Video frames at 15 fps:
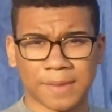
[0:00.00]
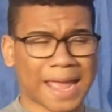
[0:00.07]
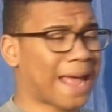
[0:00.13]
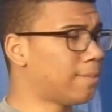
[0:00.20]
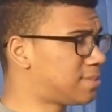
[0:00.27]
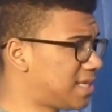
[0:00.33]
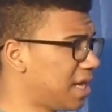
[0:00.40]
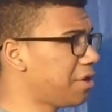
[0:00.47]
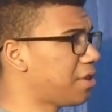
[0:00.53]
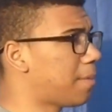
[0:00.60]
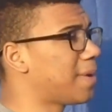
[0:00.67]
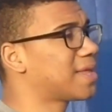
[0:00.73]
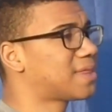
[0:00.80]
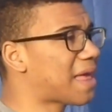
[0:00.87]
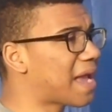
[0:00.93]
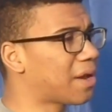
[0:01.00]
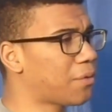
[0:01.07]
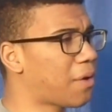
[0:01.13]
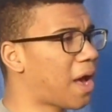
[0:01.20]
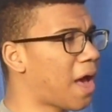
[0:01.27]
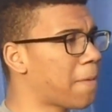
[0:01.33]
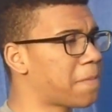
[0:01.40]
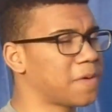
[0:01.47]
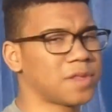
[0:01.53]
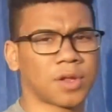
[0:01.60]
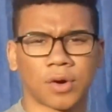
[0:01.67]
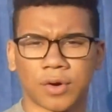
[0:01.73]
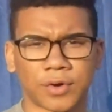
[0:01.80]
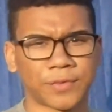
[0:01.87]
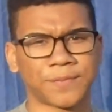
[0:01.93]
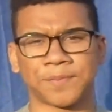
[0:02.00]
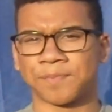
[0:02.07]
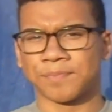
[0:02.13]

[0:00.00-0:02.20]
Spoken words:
I'm telling them exactly what happened. No.